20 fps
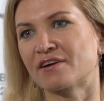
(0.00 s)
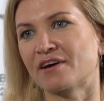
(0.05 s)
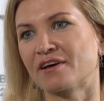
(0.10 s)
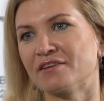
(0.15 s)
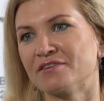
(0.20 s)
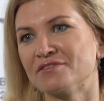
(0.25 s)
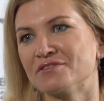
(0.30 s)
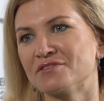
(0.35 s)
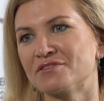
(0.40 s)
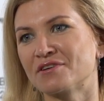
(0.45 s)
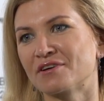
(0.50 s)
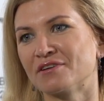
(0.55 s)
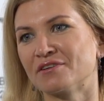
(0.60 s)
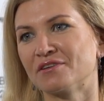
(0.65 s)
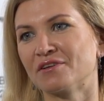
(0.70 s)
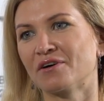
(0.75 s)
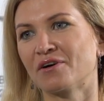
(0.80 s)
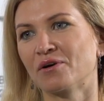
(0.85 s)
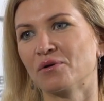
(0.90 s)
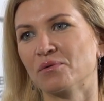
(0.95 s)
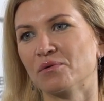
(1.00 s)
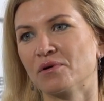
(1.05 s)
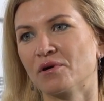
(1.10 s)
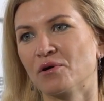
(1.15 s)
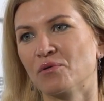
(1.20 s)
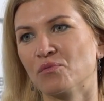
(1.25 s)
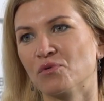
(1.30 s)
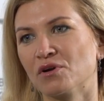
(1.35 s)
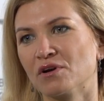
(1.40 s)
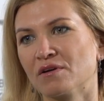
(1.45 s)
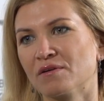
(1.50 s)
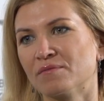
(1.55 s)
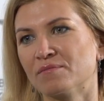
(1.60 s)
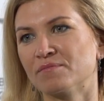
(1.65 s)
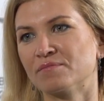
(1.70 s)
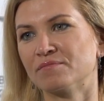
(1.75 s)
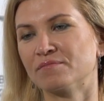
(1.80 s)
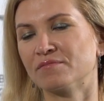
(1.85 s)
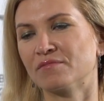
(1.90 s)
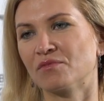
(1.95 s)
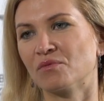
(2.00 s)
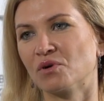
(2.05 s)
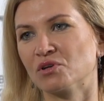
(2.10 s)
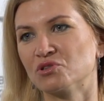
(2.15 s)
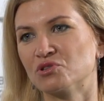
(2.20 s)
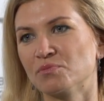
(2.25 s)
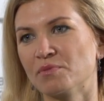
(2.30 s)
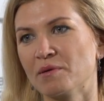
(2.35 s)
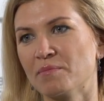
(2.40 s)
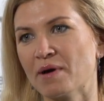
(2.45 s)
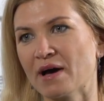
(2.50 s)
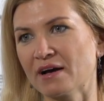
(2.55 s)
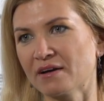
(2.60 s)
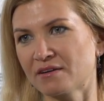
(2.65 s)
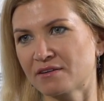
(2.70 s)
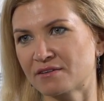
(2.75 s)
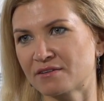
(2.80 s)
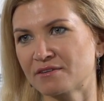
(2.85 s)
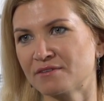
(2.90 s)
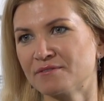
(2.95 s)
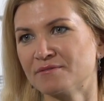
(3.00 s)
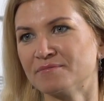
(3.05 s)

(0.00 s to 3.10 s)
and I will want to be back,